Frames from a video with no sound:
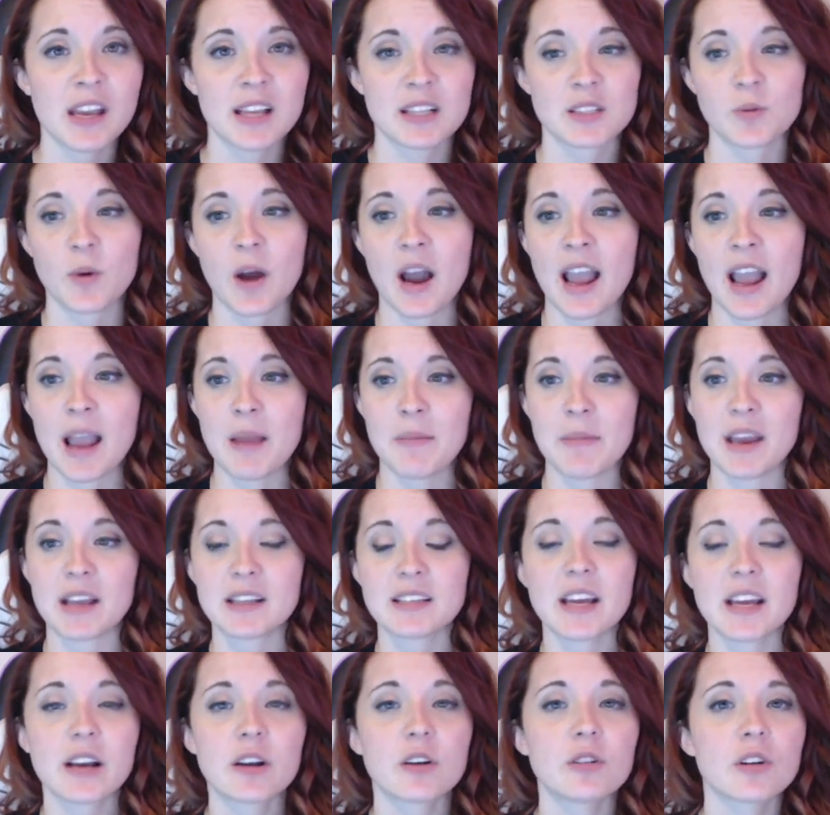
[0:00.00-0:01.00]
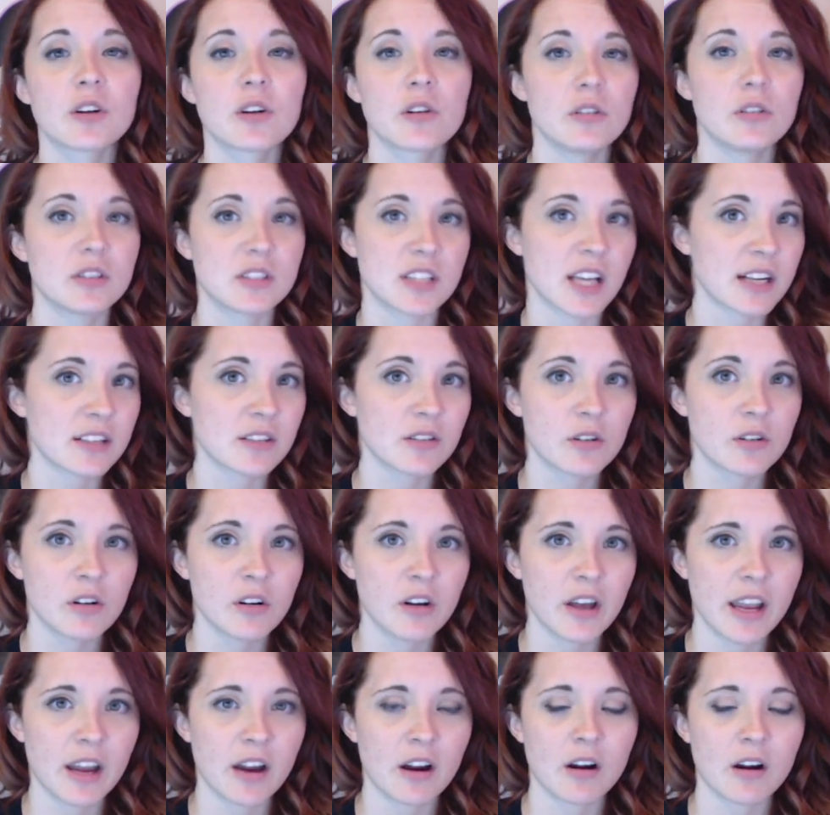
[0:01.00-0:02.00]
It's why I make
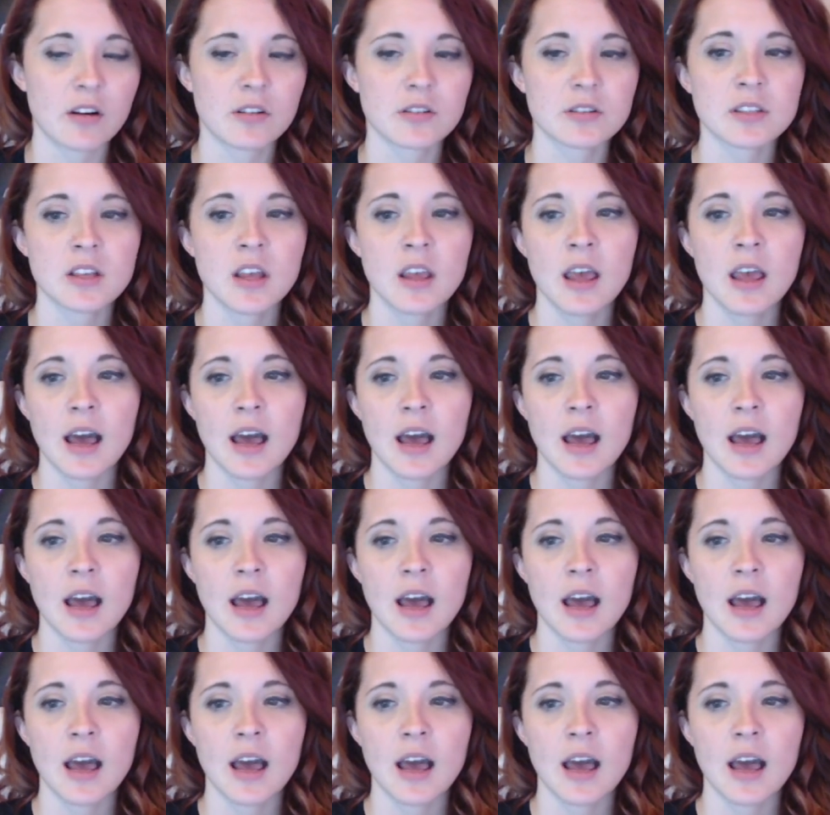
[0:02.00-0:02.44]
technical errors.